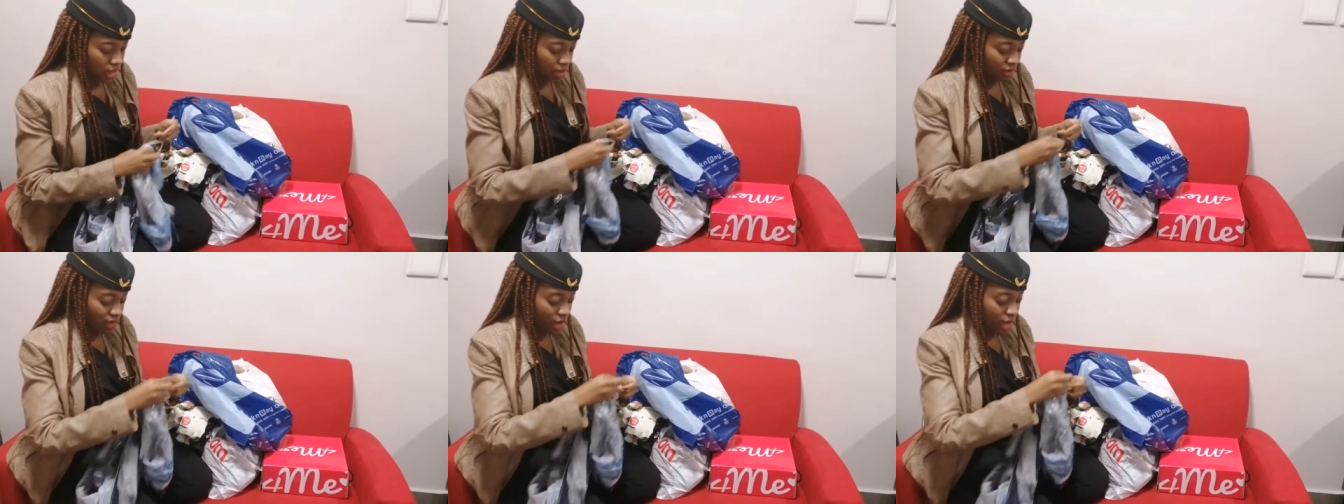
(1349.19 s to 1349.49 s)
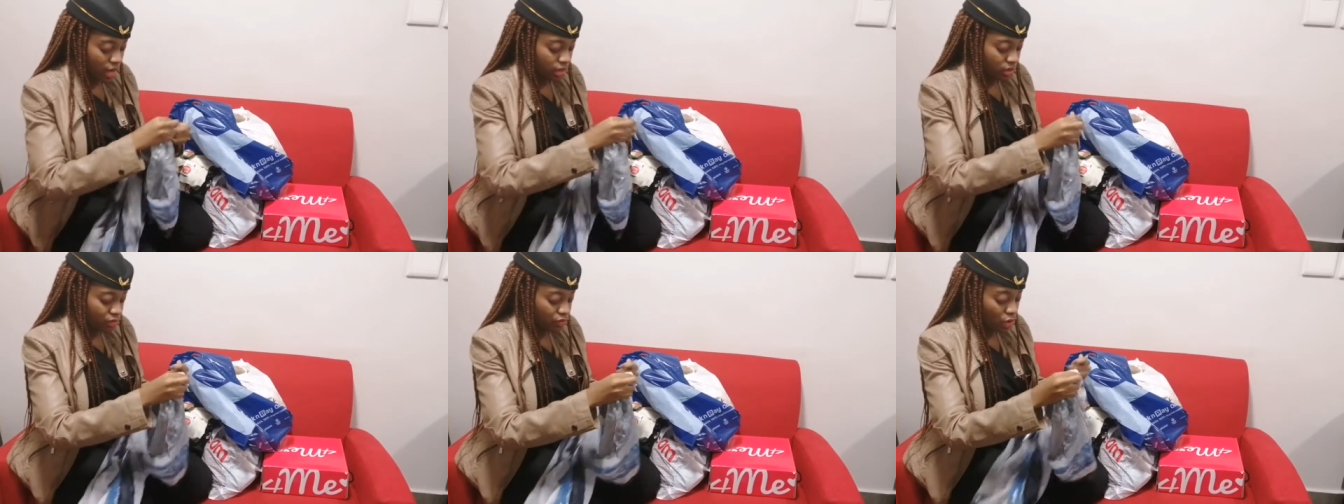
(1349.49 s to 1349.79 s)
Like I've
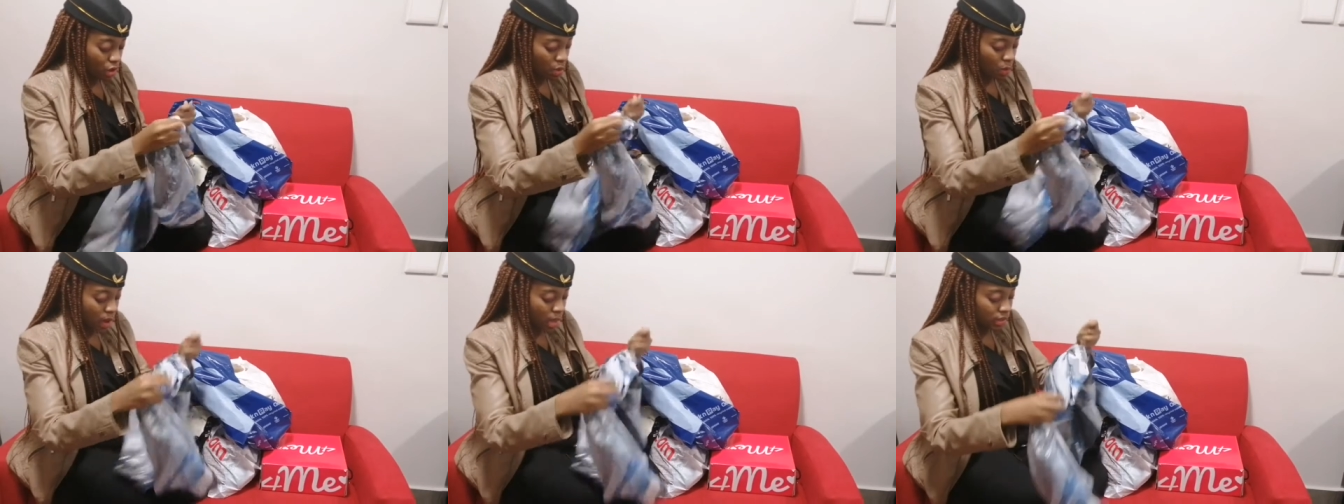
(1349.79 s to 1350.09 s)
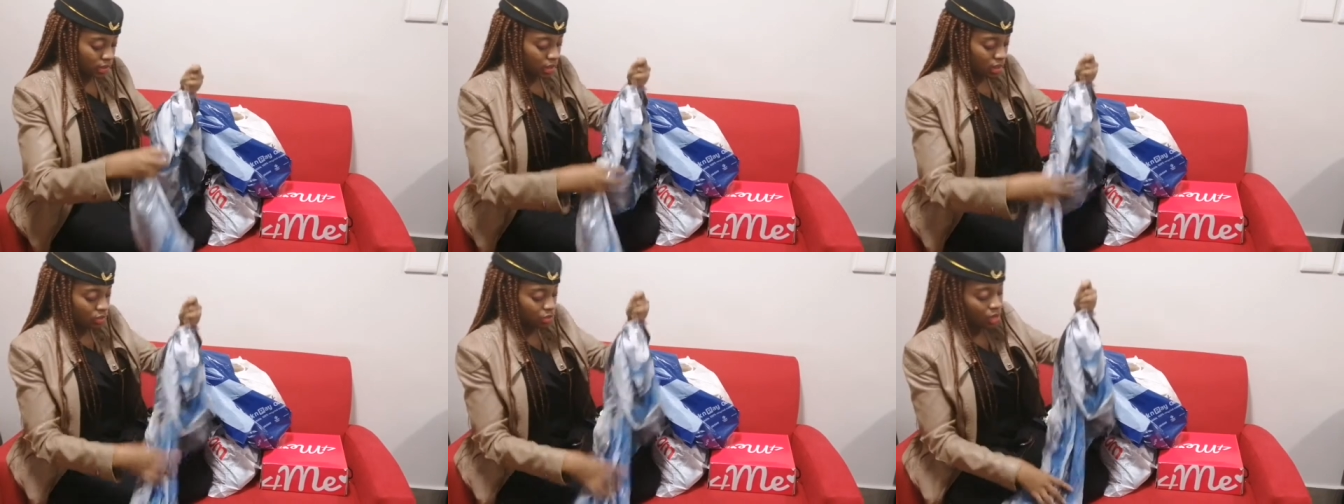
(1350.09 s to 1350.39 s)
had it for a
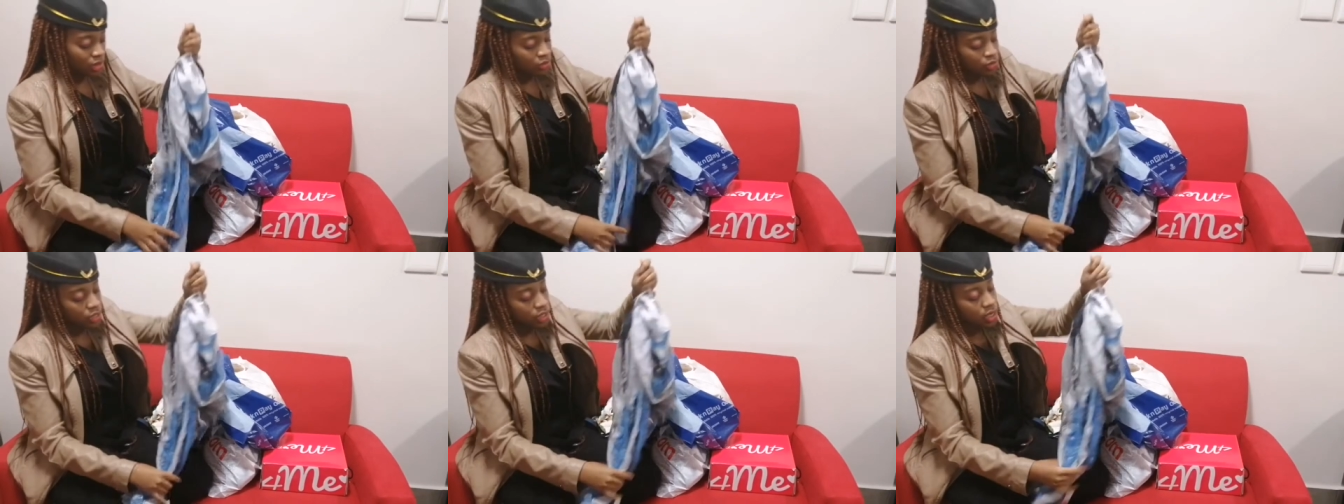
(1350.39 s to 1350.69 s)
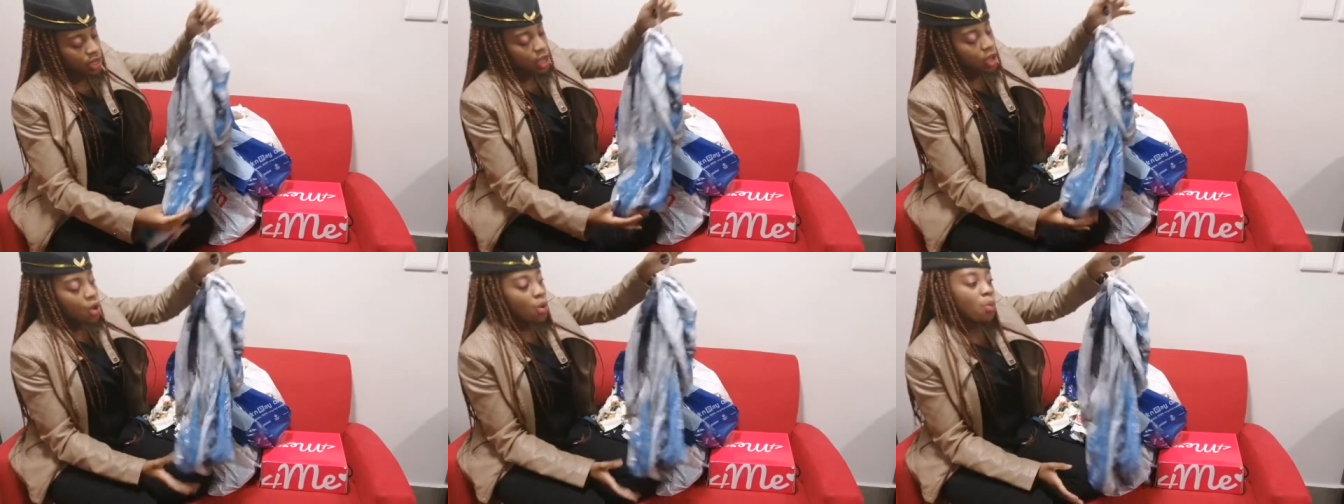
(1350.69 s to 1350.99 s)
while now, so I
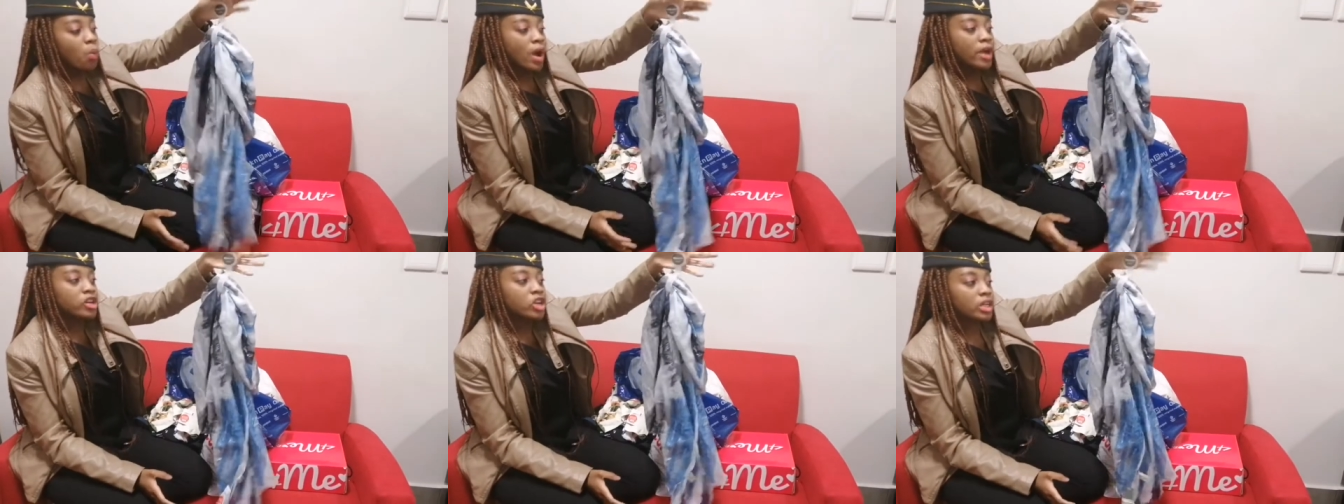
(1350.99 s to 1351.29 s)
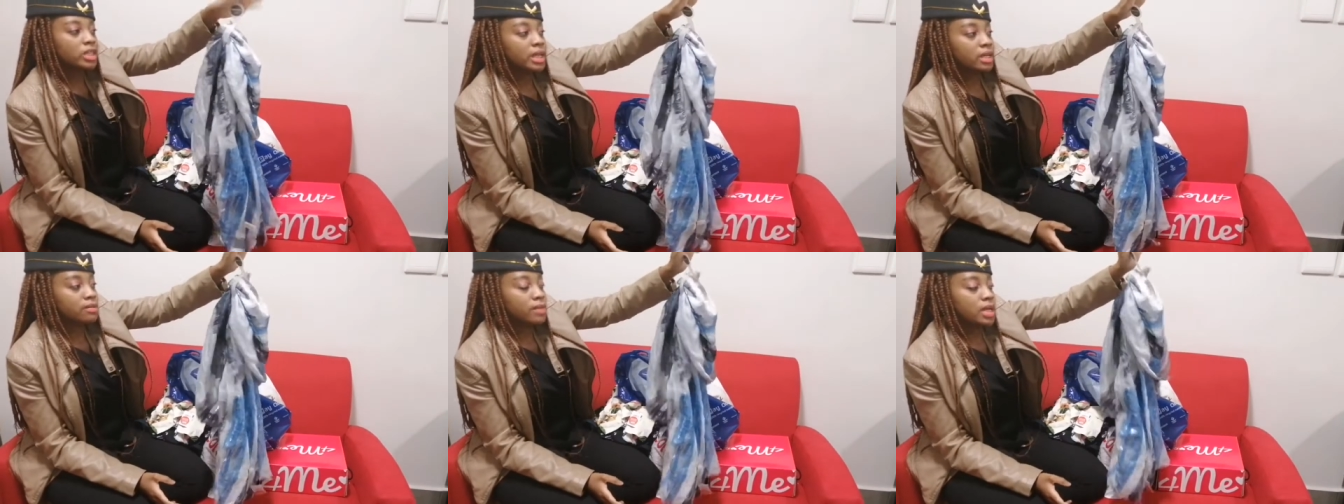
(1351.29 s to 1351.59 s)
thought, why
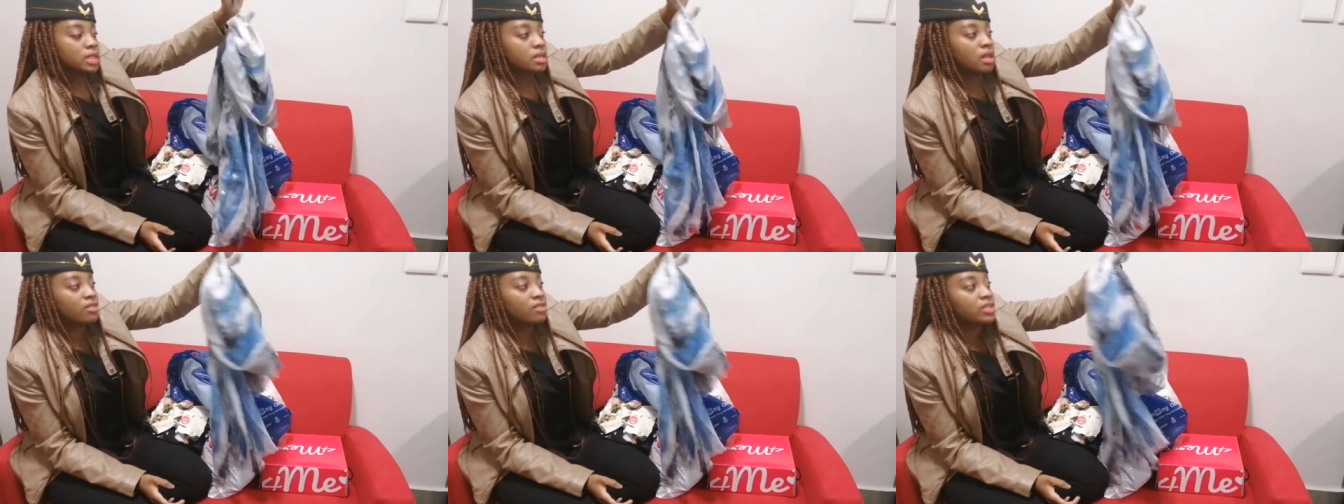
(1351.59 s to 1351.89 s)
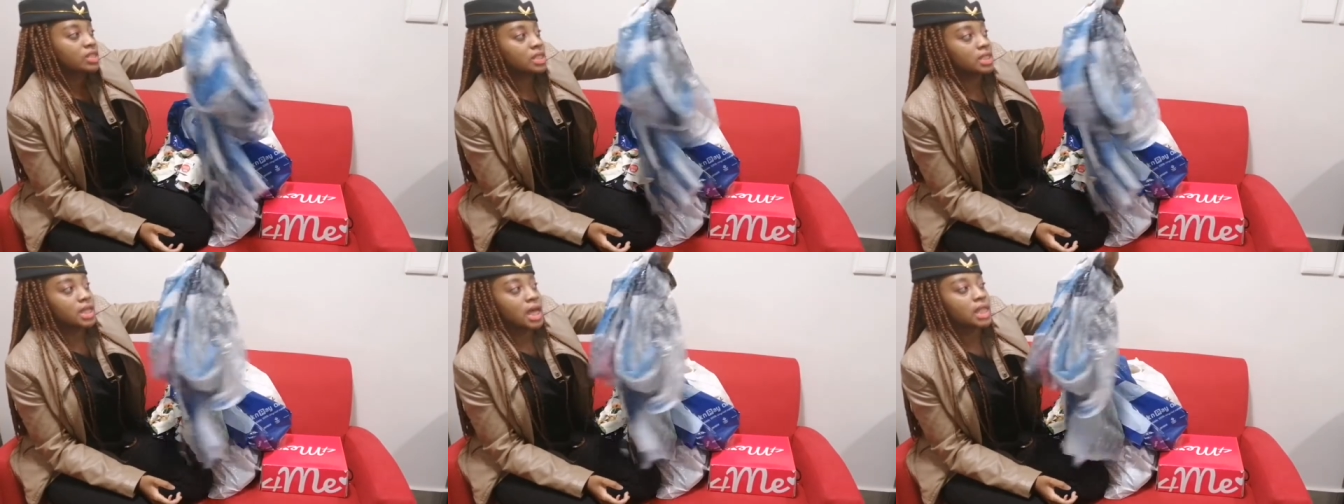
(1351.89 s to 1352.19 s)
not get
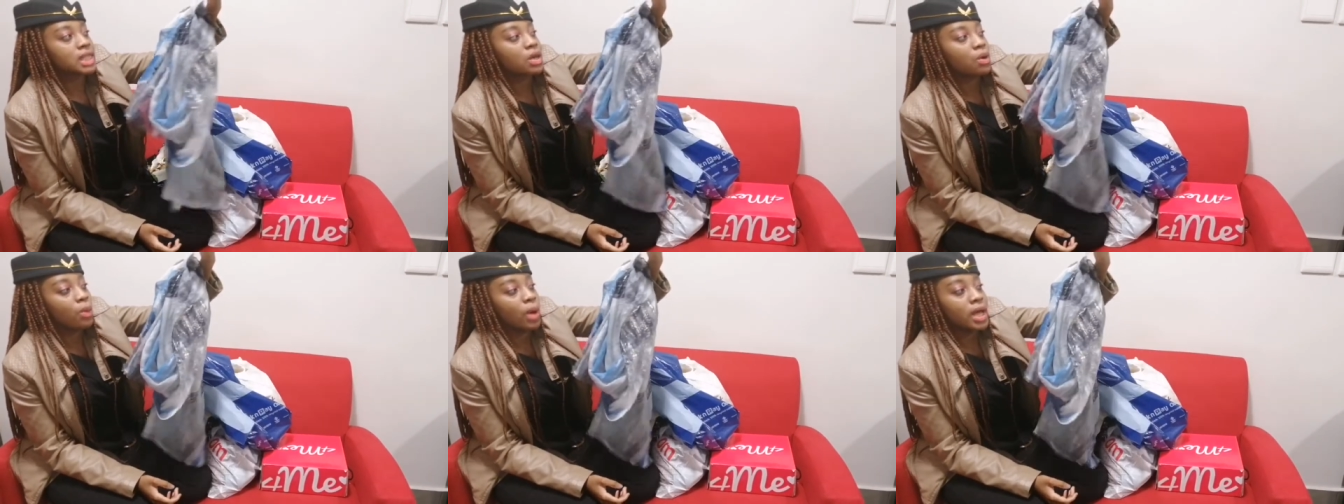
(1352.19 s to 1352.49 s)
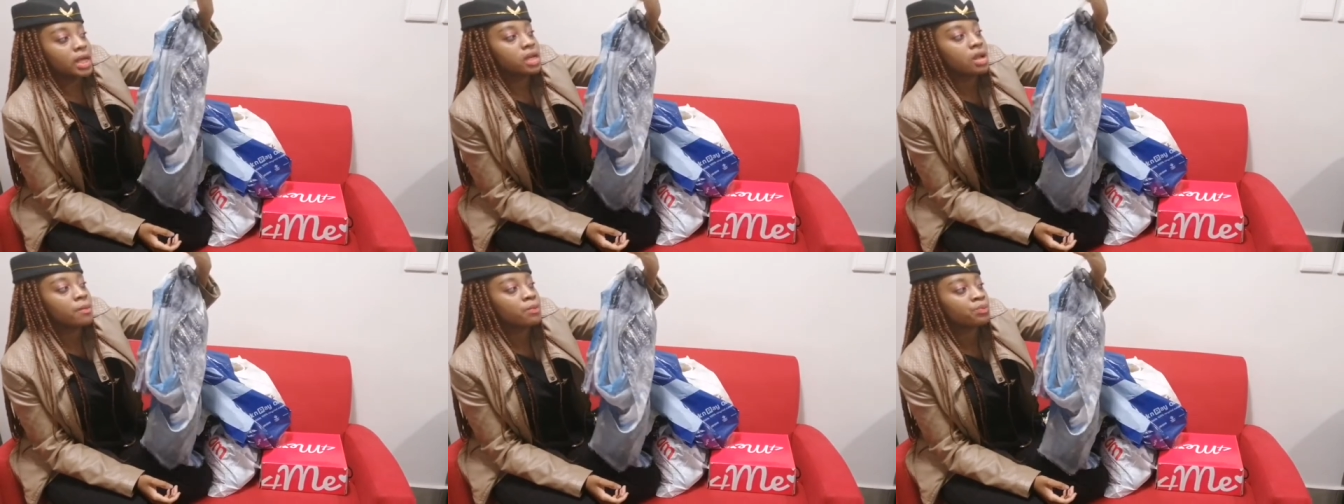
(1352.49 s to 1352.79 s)
myself another
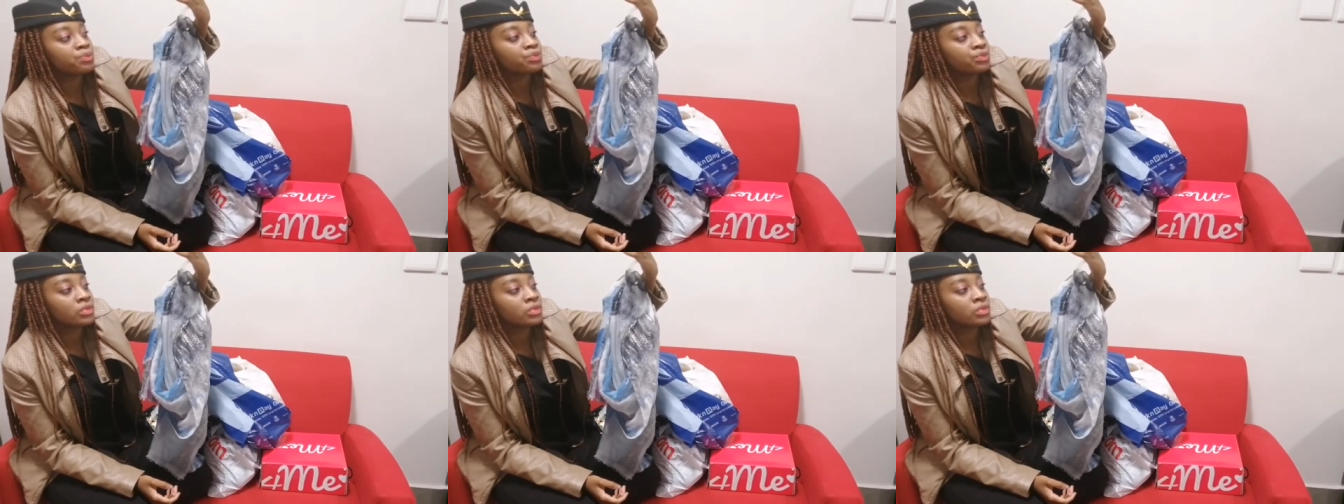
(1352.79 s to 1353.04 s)
one?